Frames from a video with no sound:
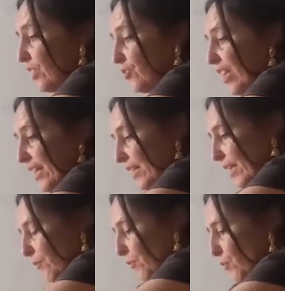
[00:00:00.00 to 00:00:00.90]
Then
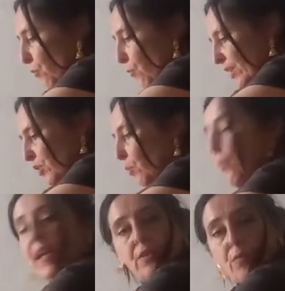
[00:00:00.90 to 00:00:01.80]
if you want to
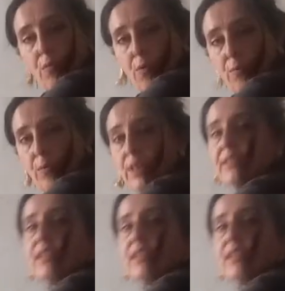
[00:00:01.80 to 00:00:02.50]
bend forward,